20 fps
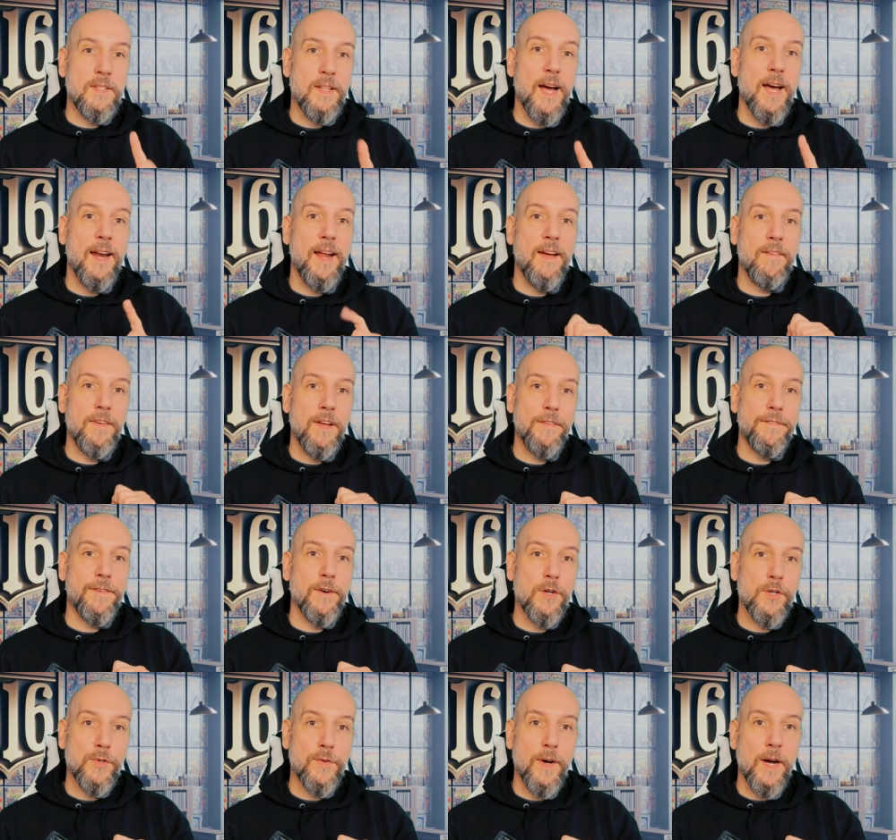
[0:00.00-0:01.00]
not have a
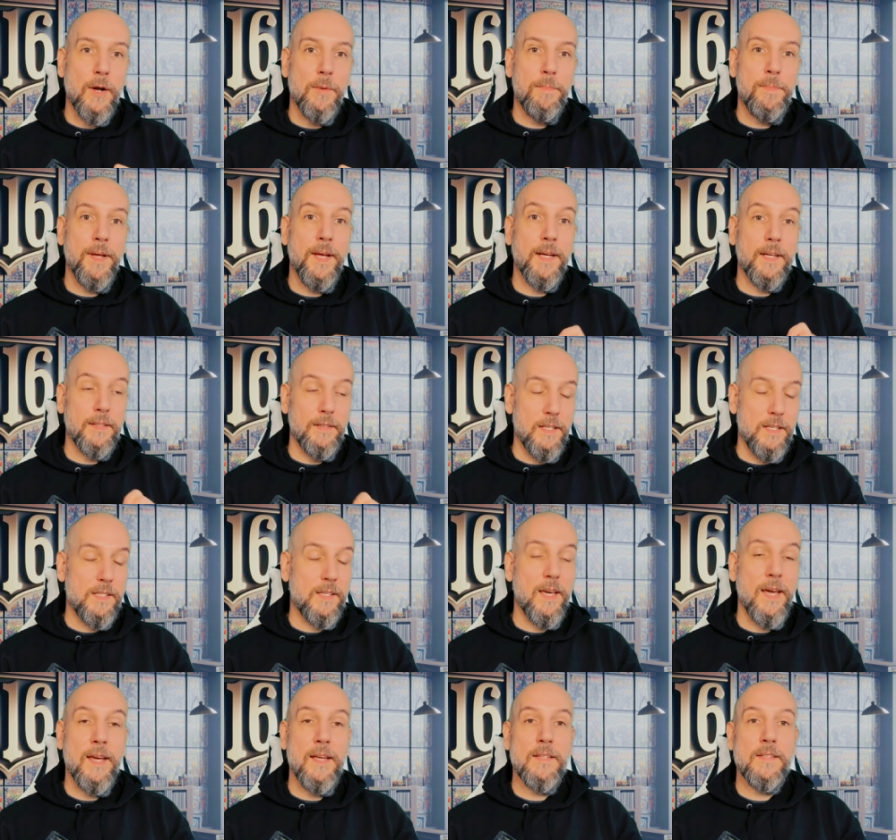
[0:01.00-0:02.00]
first-round pick, in
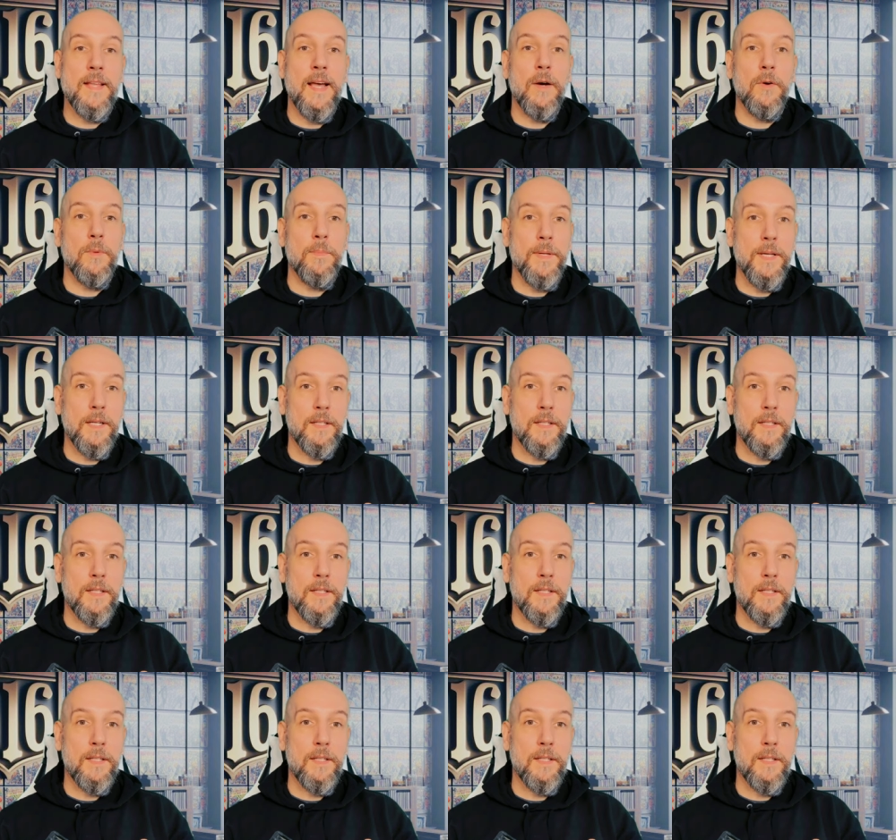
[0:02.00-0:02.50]
this case, that would be